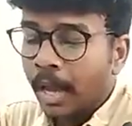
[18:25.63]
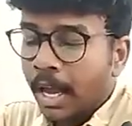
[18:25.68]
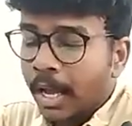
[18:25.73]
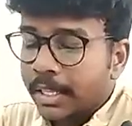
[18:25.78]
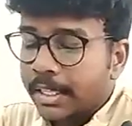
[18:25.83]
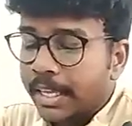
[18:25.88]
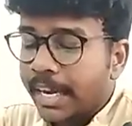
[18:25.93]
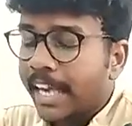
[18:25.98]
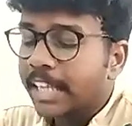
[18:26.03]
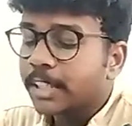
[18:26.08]

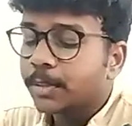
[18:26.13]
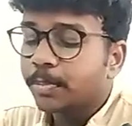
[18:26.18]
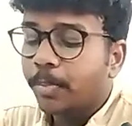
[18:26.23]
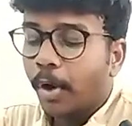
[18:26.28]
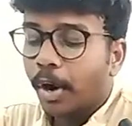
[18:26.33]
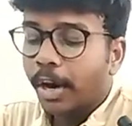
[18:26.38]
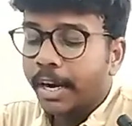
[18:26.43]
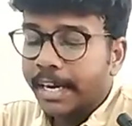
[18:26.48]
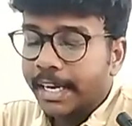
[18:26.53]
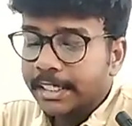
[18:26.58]
The next
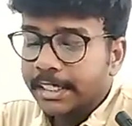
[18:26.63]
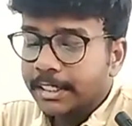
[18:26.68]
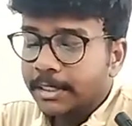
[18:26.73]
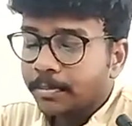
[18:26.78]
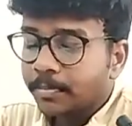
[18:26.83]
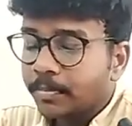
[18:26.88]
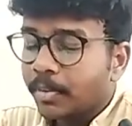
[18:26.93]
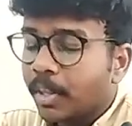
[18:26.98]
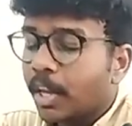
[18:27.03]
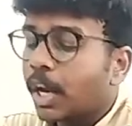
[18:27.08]
point is
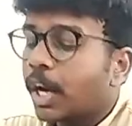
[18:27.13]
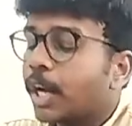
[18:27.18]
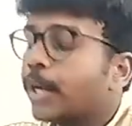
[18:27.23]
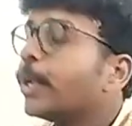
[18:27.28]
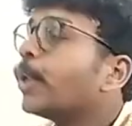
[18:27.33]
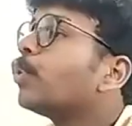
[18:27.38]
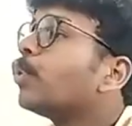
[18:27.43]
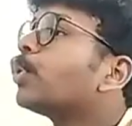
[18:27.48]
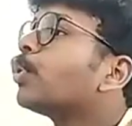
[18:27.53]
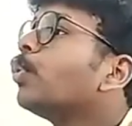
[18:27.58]

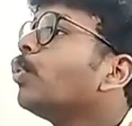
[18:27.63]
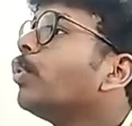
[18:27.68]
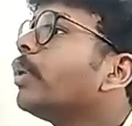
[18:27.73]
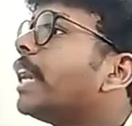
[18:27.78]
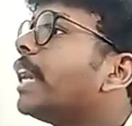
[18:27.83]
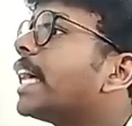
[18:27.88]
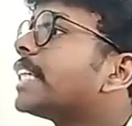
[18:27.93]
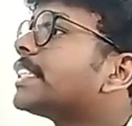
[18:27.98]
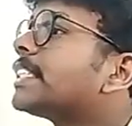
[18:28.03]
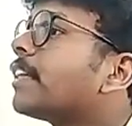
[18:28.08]
due to
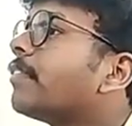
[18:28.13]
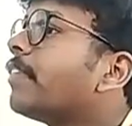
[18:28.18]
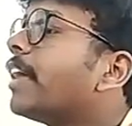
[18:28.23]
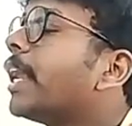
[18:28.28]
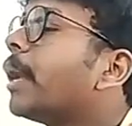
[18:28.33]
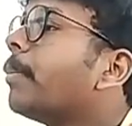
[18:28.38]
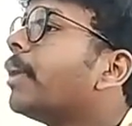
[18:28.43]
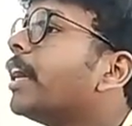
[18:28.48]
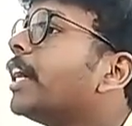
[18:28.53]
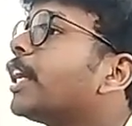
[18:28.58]
less
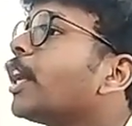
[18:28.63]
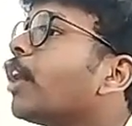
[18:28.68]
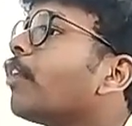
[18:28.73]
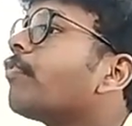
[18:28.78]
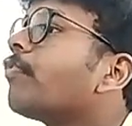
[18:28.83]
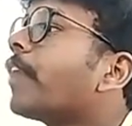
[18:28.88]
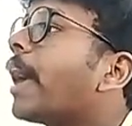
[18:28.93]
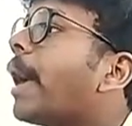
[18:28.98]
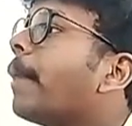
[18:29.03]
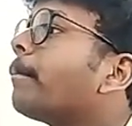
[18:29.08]
availability
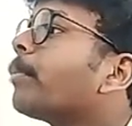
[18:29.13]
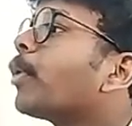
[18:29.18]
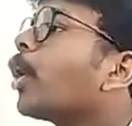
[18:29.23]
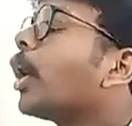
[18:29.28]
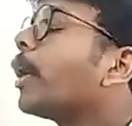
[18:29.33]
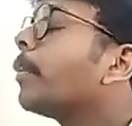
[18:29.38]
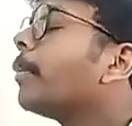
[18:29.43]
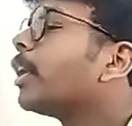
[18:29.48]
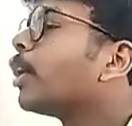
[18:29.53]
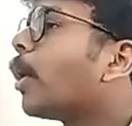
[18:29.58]
of
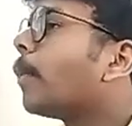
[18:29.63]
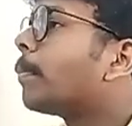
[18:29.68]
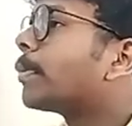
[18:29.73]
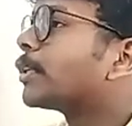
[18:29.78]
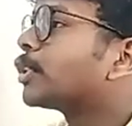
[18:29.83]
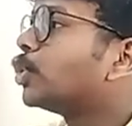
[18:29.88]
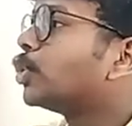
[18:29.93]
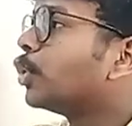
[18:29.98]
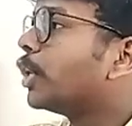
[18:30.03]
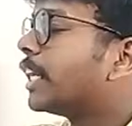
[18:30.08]
employment
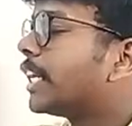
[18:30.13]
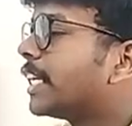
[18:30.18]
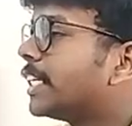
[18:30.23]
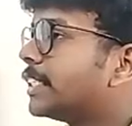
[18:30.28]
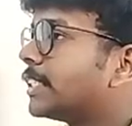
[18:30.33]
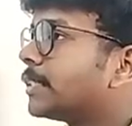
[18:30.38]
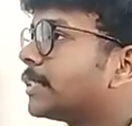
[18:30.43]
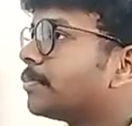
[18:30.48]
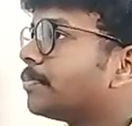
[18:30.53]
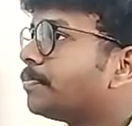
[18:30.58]
opportunities.